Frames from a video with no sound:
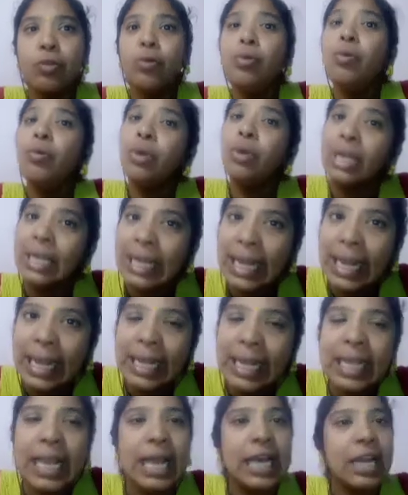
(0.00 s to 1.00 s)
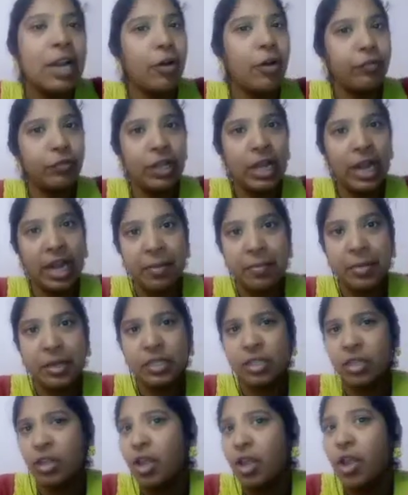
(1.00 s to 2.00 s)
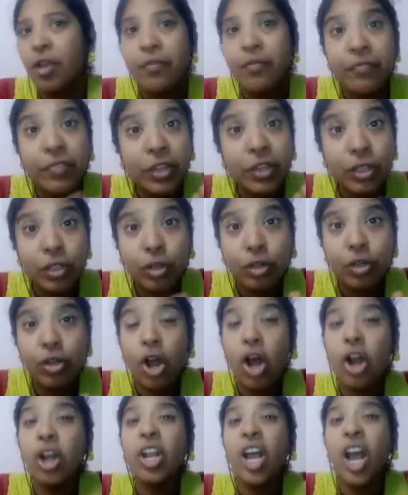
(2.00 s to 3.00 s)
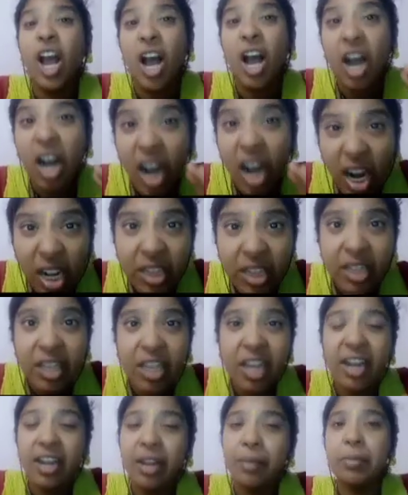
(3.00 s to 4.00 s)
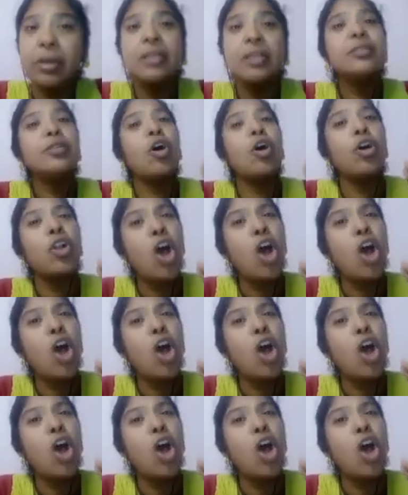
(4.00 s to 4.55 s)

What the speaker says: to take care of the animals. We should not hurt the animals or